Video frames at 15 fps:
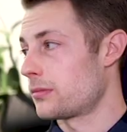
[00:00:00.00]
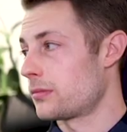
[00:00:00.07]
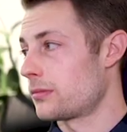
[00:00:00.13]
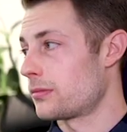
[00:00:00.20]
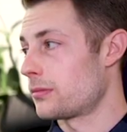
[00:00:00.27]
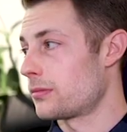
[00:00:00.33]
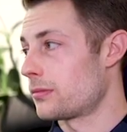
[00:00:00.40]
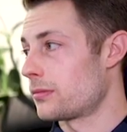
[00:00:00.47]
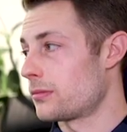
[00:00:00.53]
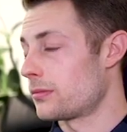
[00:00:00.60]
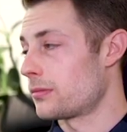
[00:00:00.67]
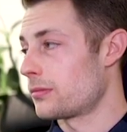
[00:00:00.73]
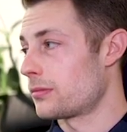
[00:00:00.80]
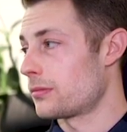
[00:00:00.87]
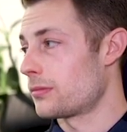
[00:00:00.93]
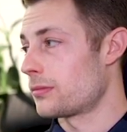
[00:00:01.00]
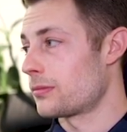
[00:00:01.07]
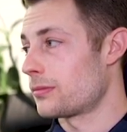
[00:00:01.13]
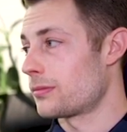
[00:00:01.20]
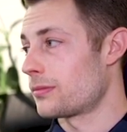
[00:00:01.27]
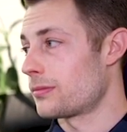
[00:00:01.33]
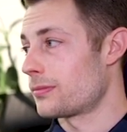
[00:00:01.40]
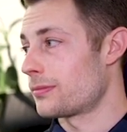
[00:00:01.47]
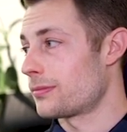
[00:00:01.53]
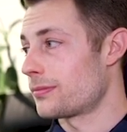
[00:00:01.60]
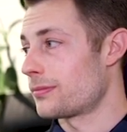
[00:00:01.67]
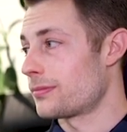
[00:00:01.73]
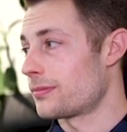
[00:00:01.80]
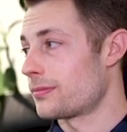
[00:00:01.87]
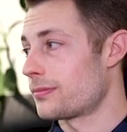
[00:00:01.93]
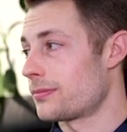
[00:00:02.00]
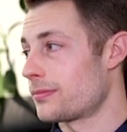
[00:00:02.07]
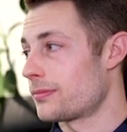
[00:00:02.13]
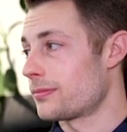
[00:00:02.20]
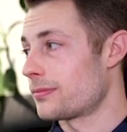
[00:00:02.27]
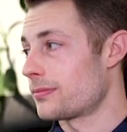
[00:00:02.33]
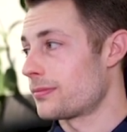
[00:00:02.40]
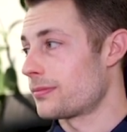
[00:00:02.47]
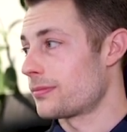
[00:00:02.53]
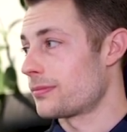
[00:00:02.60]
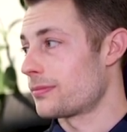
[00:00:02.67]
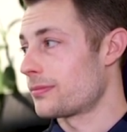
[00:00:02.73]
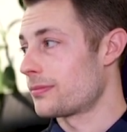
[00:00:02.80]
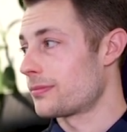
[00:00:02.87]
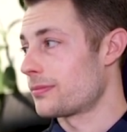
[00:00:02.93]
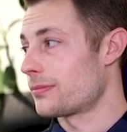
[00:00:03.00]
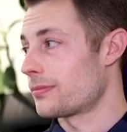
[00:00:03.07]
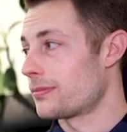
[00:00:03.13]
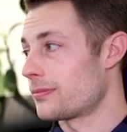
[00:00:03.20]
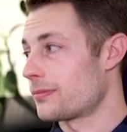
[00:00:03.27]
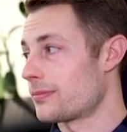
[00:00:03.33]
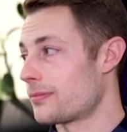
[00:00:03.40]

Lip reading: No words are spoken by the person on screen.